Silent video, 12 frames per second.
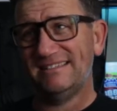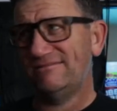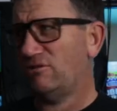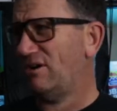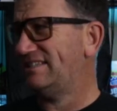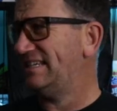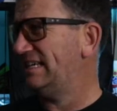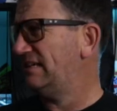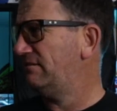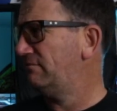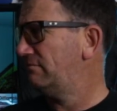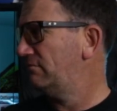
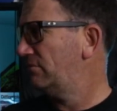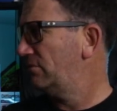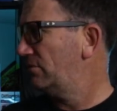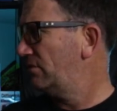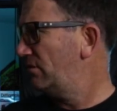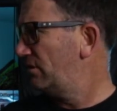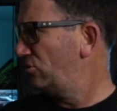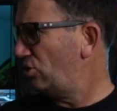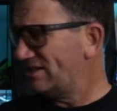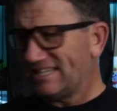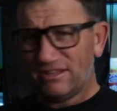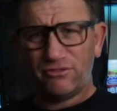
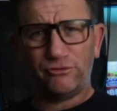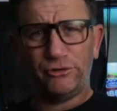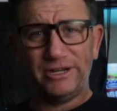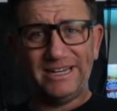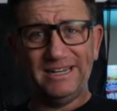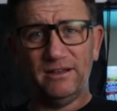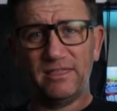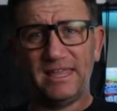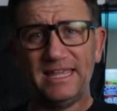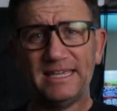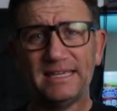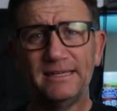93 I think.